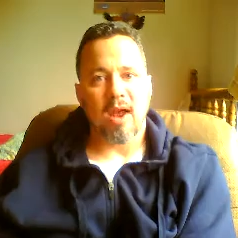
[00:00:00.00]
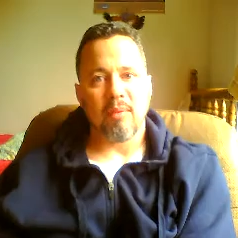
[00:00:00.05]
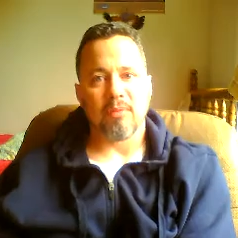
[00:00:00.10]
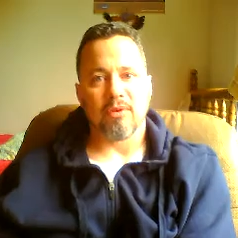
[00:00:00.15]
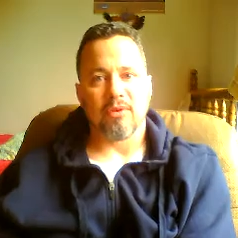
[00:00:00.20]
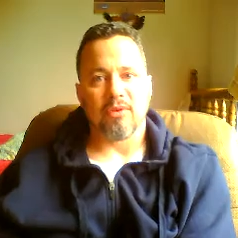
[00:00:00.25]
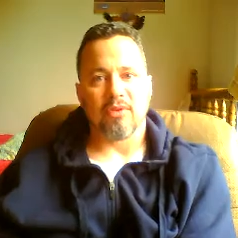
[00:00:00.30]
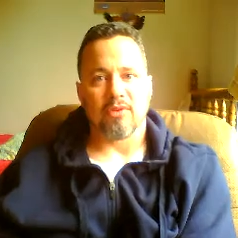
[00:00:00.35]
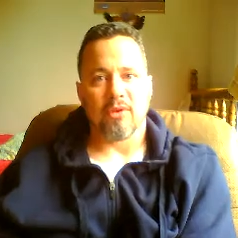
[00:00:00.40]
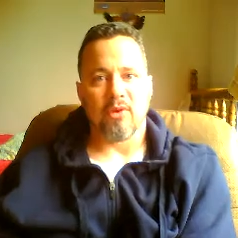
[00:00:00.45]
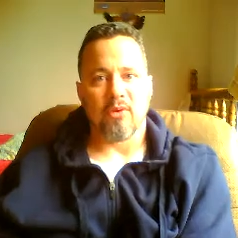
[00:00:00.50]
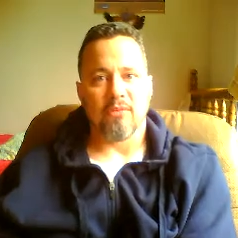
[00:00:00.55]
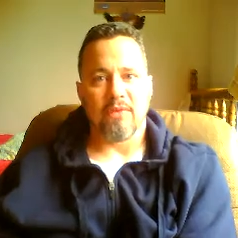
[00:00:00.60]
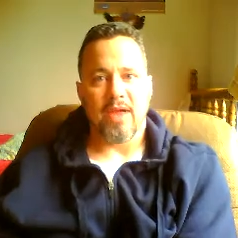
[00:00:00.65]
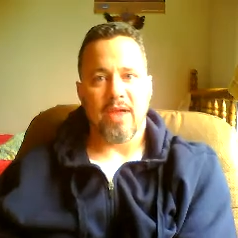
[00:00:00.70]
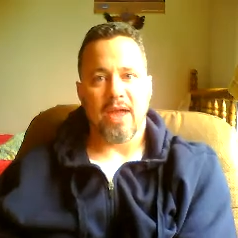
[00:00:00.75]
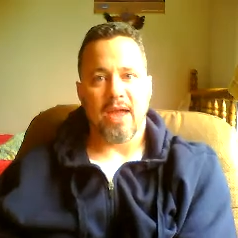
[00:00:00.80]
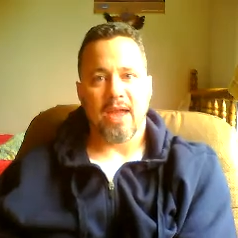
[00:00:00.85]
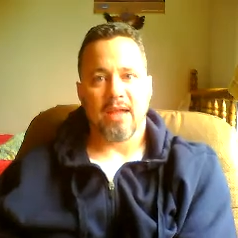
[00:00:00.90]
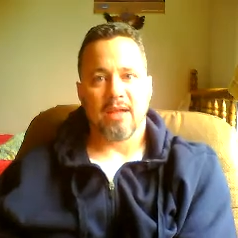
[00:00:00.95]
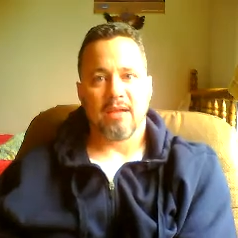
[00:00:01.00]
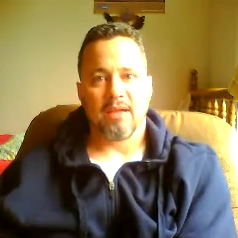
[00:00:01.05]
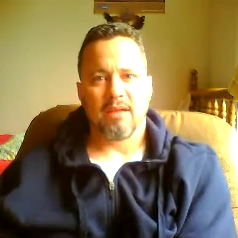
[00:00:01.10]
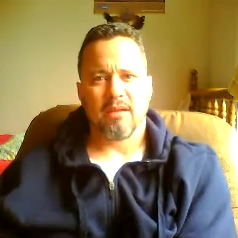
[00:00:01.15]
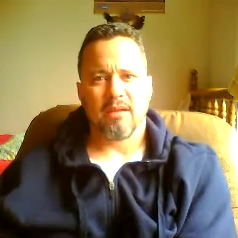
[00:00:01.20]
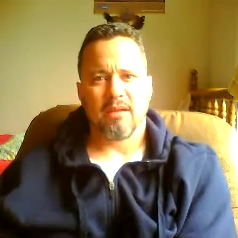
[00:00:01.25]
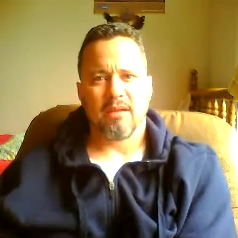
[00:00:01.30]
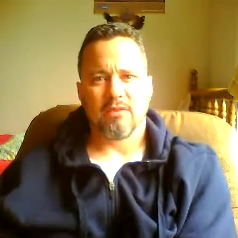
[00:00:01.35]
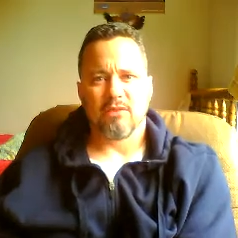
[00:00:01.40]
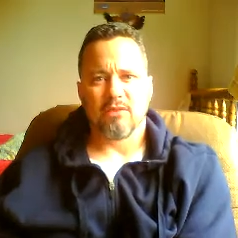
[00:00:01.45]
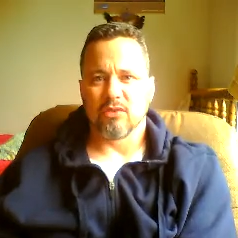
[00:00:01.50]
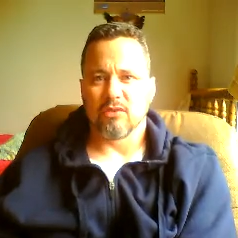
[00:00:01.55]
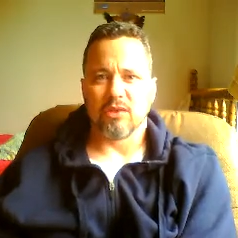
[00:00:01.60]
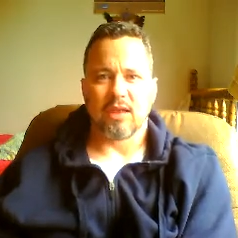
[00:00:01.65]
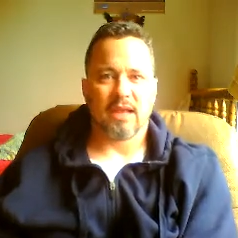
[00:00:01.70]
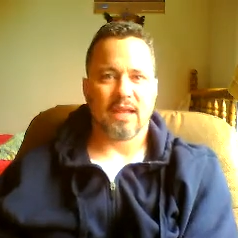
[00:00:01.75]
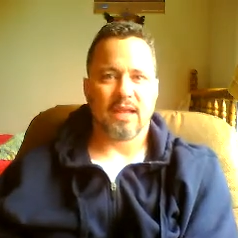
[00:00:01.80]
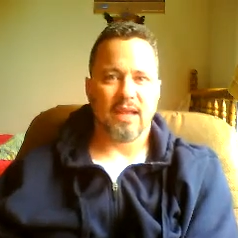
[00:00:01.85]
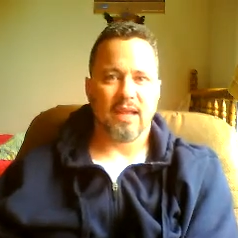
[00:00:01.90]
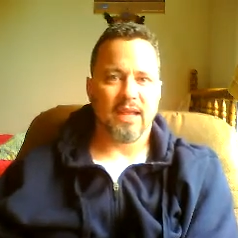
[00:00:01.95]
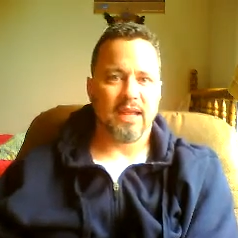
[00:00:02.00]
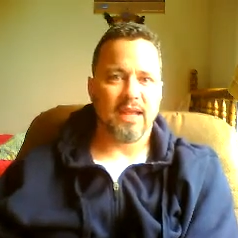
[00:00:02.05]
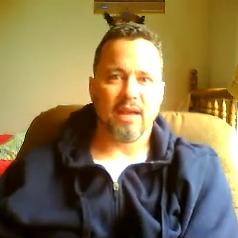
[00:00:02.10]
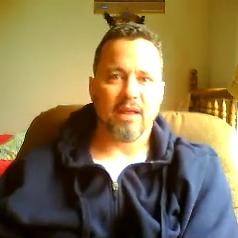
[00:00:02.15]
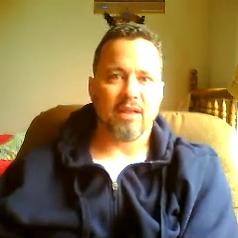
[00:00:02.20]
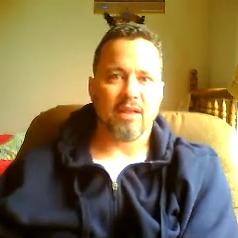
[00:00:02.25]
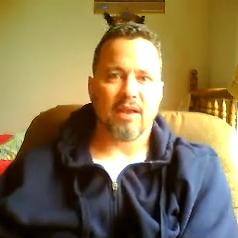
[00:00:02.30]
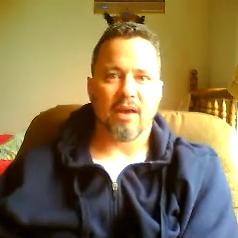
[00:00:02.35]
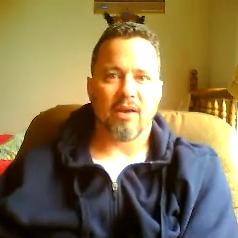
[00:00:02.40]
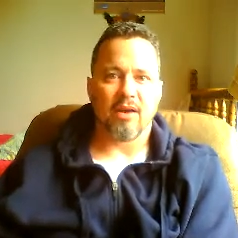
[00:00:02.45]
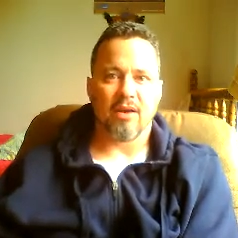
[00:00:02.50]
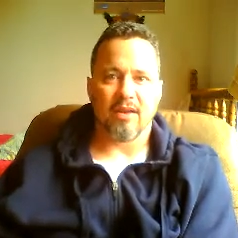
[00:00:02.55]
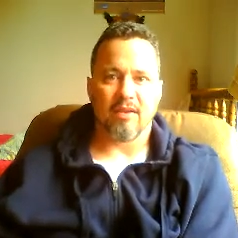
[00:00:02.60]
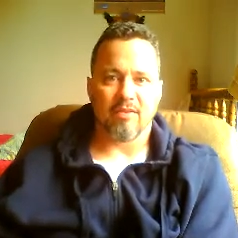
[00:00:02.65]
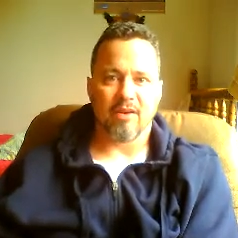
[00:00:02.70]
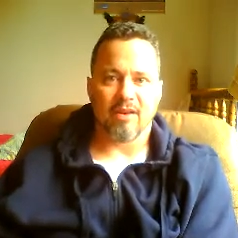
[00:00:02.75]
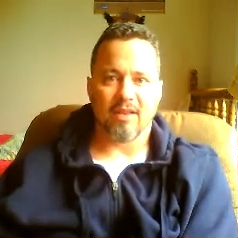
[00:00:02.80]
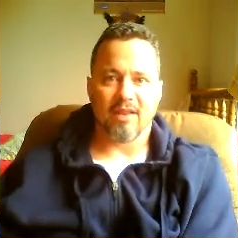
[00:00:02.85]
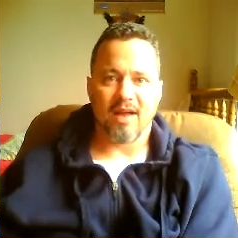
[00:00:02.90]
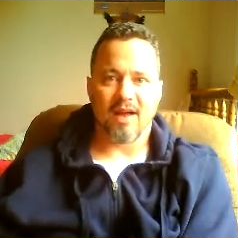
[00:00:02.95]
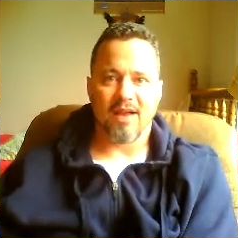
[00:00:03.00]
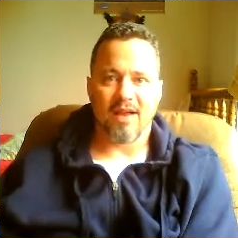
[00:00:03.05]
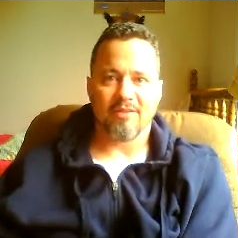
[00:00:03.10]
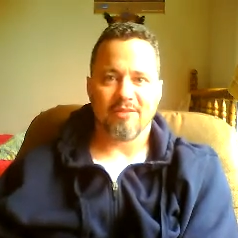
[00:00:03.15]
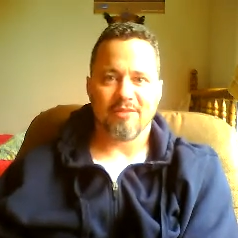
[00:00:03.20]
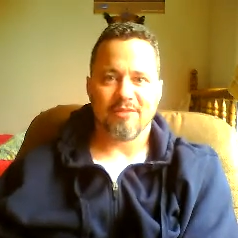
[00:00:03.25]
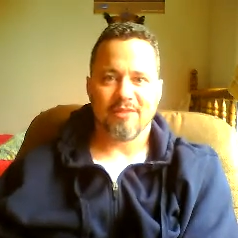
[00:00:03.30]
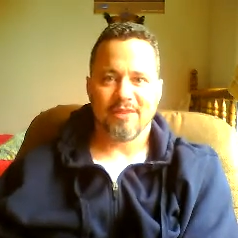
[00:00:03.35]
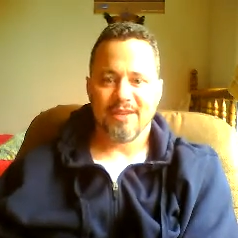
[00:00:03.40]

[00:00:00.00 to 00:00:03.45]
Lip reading: parameters on that? Just like in any other area of our life.